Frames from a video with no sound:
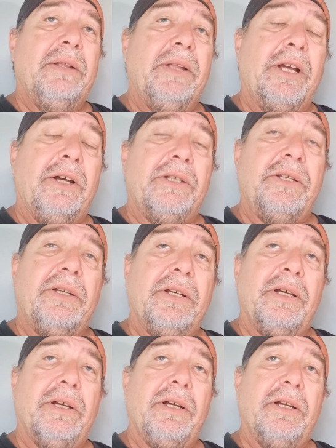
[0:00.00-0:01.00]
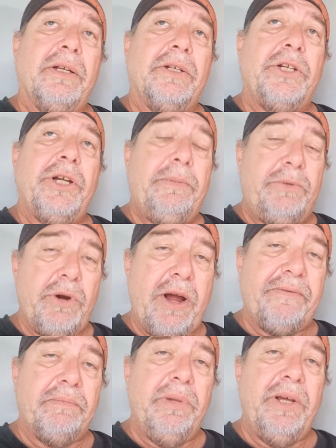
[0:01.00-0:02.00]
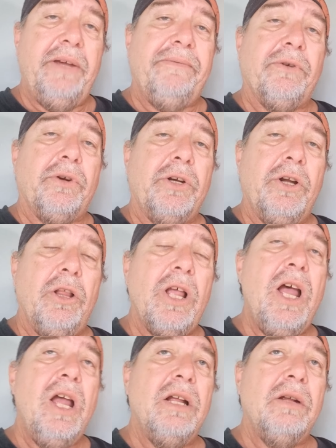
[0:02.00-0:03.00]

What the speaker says: They got cheap draft beer for $1.